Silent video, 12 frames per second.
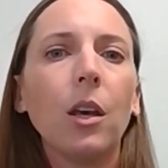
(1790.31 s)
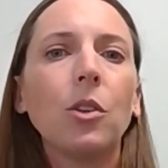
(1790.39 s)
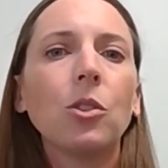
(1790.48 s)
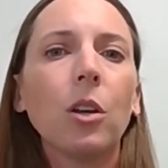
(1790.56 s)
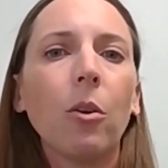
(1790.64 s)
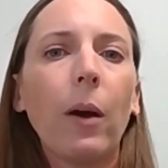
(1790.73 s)

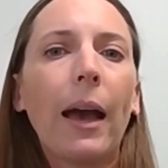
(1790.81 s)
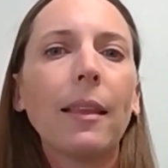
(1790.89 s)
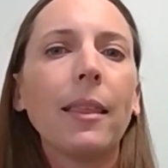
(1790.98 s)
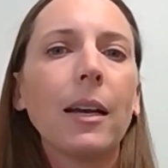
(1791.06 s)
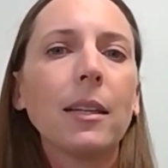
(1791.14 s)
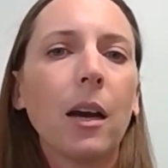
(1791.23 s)
So at
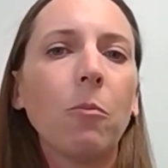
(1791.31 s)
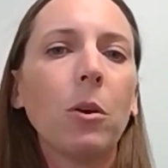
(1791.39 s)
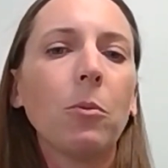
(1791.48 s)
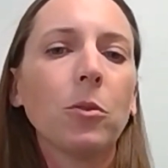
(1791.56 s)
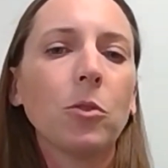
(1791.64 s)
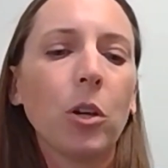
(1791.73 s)
that time, we
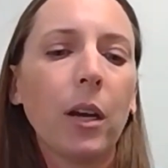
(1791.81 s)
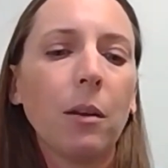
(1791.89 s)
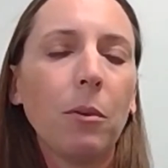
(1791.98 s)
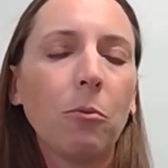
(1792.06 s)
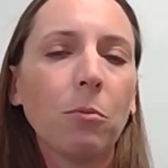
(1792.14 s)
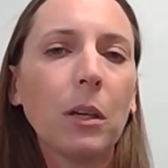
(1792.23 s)
were trying to
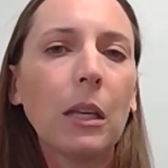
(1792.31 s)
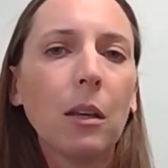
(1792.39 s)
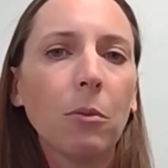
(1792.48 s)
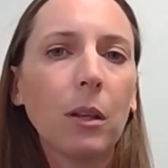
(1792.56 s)
be really,